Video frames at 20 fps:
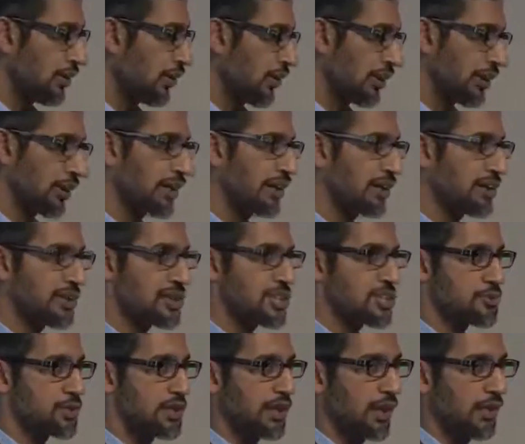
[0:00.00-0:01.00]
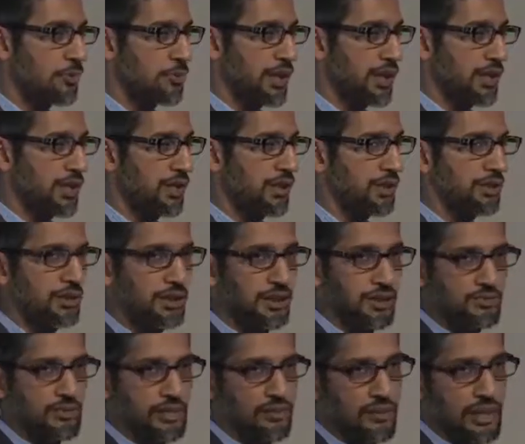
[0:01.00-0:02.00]
all the countries we operate in,
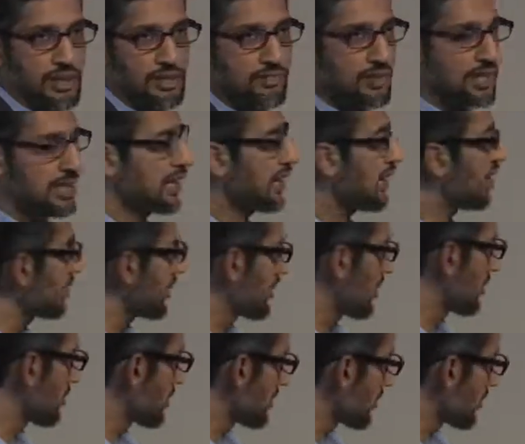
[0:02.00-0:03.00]
and we are very, very committed to